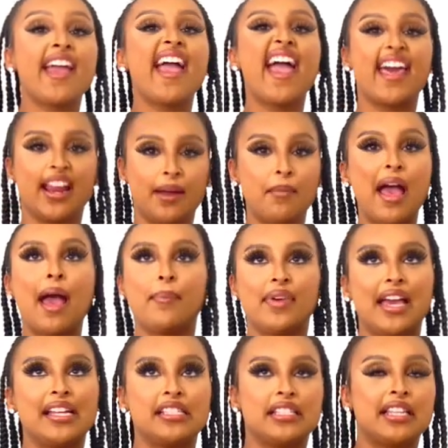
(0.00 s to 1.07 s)
and I'm happy
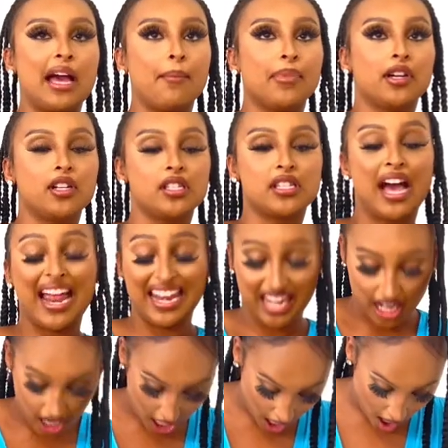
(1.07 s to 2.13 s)
I did that because I
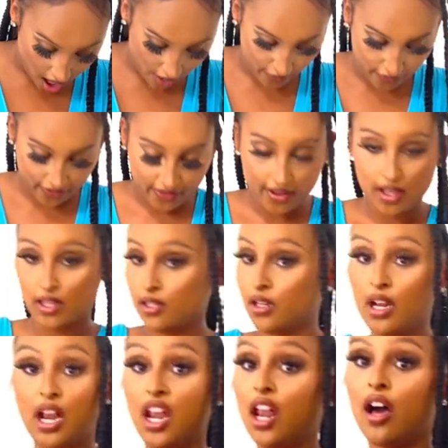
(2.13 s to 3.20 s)
love,
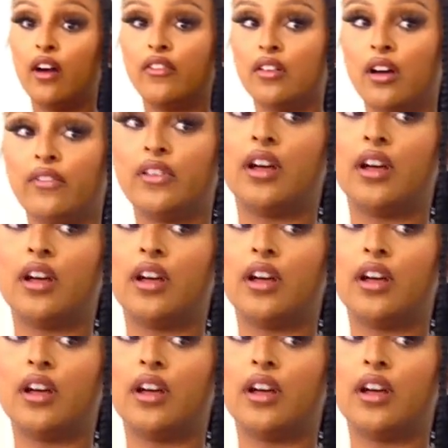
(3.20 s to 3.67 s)
love, love,